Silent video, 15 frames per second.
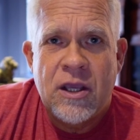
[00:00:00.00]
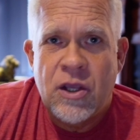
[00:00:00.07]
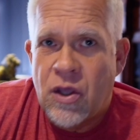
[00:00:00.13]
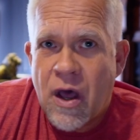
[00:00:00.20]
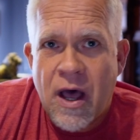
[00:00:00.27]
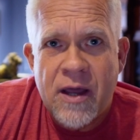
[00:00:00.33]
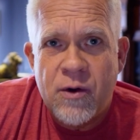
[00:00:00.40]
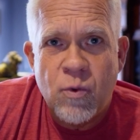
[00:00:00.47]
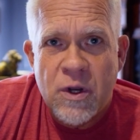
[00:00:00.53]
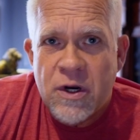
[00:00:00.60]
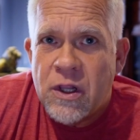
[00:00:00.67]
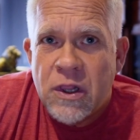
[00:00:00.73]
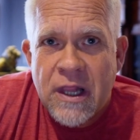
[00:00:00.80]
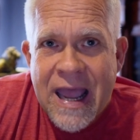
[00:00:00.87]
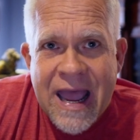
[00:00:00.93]
God would
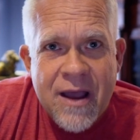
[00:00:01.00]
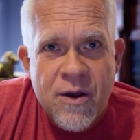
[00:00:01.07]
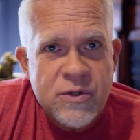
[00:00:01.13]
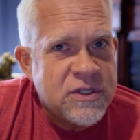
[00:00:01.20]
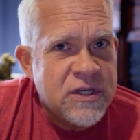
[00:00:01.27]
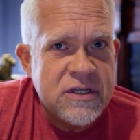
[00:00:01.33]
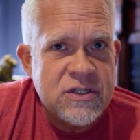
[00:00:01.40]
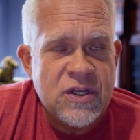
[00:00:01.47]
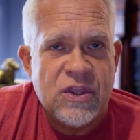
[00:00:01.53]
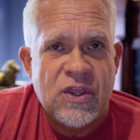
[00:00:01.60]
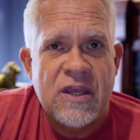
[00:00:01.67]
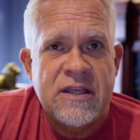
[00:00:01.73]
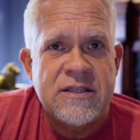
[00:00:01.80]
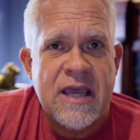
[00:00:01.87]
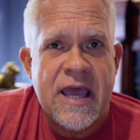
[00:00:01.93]
allow such a
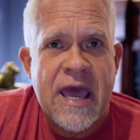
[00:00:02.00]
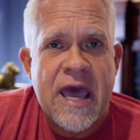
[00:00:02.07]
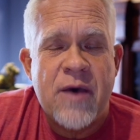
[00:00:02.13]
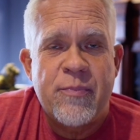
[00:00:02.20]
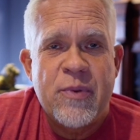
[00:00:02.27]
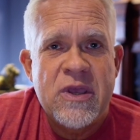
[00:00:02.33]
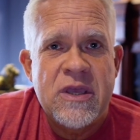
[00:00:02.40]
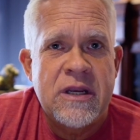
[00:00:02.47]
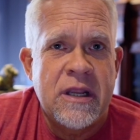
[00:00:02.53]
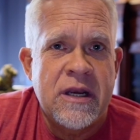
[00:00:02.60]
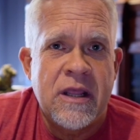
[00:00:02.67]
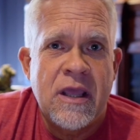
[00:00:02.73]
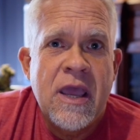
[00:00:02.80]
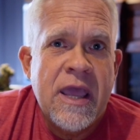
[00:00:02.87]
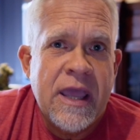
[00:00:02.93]
thing to happen.
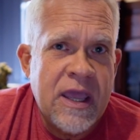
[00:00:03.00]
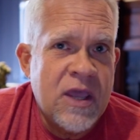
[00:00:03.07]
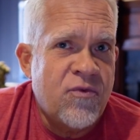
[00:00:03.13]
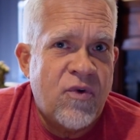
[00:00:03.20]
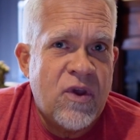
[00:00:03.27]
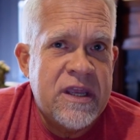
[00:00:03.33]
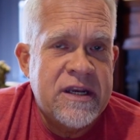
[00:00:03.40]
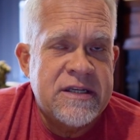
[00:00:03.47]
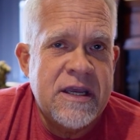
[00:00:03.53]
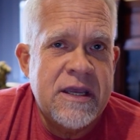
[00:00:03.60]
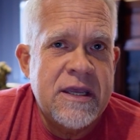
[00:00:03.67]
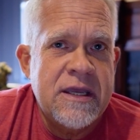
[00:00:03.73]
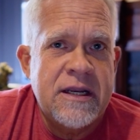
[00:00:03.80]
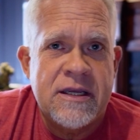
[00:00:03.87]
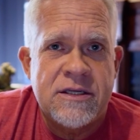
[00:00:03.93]
And if he
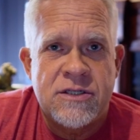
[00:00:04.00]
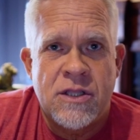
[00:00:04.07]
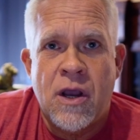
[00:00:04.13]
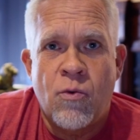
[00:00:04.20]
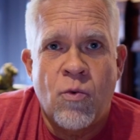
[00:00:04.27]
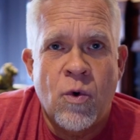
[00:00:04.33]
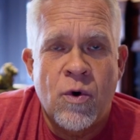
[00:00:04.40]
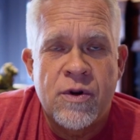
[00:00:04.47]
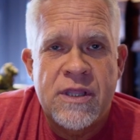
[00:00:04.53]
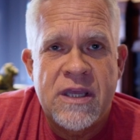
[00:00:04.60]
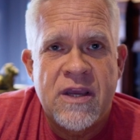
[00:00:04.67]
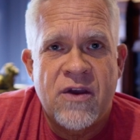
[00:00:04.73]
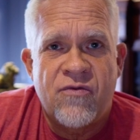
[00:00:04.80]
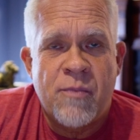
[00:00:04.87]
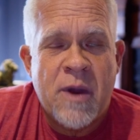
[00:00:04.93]
did, he's not
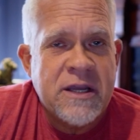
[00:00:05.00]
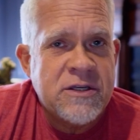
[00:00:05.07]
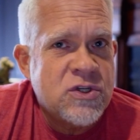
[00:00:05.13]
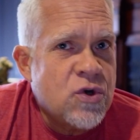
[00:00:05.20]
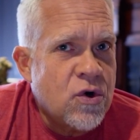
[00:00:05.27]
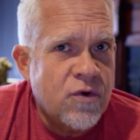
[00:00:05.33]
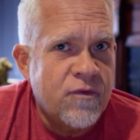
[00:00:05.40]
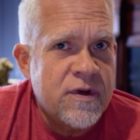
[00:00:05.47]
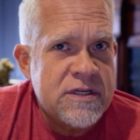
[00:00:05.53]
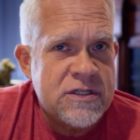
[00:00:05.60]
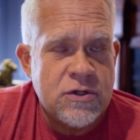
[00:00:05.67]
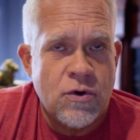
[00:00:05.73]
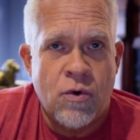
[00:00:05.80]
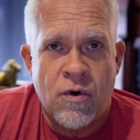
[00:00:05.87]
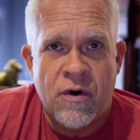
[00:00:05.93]
worthy of my
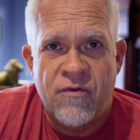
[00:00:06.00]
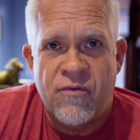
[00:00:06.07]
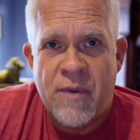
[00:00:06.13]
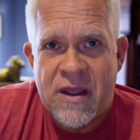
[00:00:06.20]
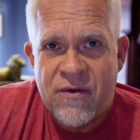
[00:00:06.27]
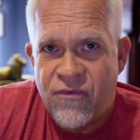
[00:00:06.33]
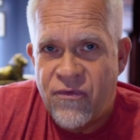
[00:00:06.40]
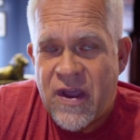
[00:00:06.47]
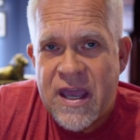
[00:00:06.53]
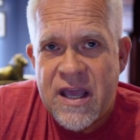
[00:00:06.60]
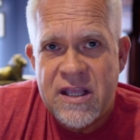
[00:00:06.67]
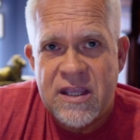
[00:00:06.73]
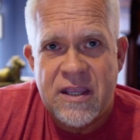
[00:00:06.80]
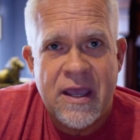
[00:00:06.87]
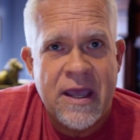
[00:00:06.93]
service or of my
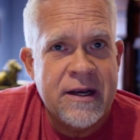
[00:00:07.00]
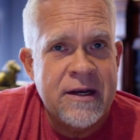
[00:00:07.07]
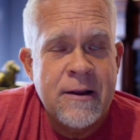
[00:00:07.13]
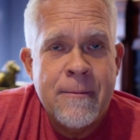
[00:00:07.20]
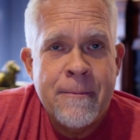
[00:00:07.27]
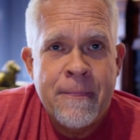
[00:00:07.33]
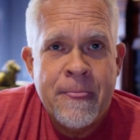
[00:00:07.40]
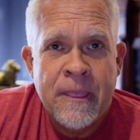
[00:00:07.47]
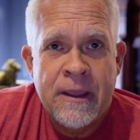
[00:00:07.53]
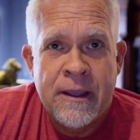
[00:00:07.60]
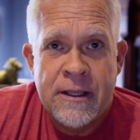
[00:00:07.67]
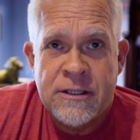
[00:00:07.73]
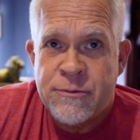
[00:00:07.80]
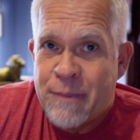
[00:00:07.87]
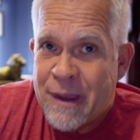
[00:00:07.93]
faith. And
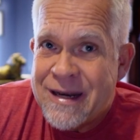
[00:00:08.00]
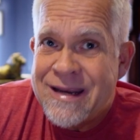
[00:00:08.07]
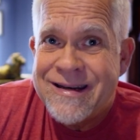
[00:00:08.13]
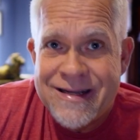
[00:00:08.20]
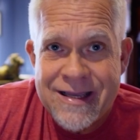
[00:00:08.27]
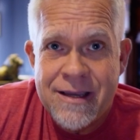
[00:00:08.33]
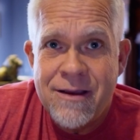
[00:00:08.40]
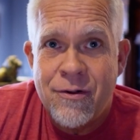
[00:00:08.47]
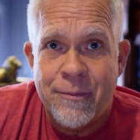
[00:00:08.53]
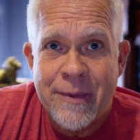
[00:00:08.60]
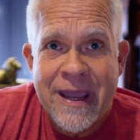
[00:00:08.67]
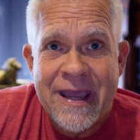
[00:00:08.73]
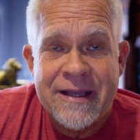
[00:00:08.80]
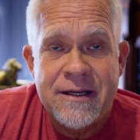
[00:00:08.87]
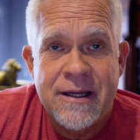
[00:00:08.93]
it's been a deal,
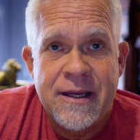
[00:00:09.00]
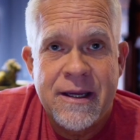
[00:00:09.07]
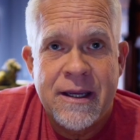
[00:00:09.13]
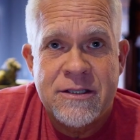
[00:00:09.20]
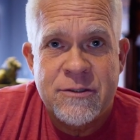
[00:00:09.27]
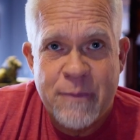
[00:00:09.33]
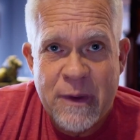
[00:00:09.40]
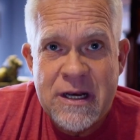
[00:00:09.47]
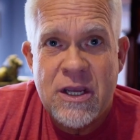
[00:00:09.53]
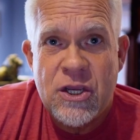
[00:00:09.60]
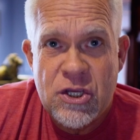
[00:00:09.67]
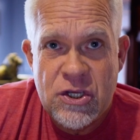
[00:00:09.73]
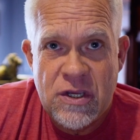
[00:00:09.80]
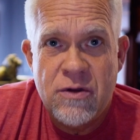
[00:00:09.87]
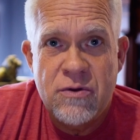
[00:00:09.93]
man. It's been a
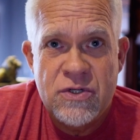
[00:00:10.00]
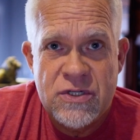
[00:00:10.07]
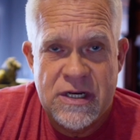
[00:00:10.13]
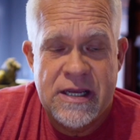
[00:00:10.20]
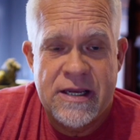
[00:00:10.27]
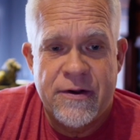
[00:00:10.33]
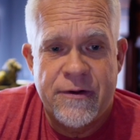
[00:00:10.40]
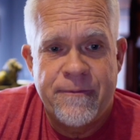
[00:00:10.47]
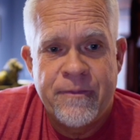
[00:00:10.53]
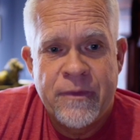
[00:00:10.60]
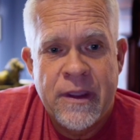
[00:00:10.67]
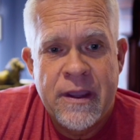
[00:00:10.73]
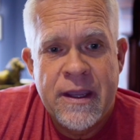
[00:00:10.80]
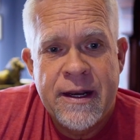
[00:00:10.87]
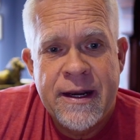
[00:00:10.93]
huge deal.
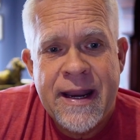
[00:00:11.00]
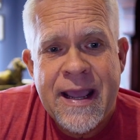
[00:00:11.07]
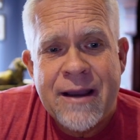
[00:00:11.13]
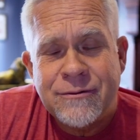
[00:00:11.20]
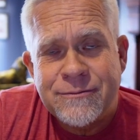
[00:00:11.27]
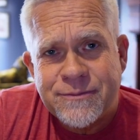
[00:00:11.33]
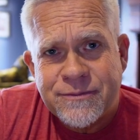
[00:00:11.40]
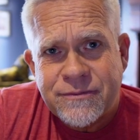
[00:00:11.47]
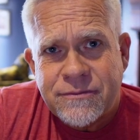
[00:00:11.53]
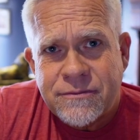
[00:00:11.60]
Now,